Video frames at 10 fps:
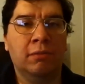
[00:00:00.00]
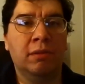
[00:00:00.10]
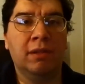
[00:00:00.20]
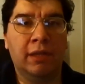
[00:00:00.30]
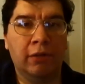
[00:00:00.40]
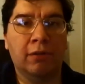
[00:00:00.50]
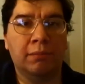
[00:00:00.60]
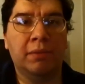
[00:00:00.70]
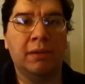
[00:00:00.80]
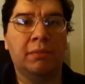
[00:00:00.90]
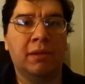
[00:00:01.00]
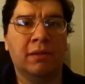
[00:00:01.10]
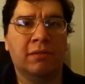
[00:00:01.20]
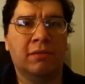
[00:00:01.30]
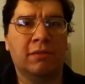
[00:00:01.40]
when it aired on
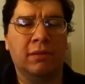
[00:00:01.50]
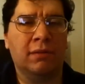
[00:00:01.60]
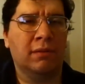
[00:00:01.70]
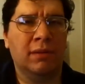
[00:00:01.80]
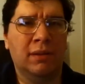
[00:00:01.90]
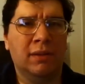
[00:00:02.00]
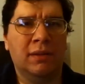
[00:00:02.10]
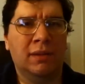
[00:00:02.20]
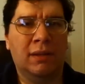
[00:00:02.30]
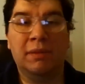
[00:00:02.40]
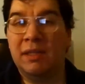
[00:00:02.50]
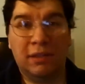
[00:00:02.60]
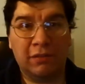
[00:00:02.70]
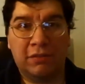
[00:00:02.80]
PBS. Uh, I mean, in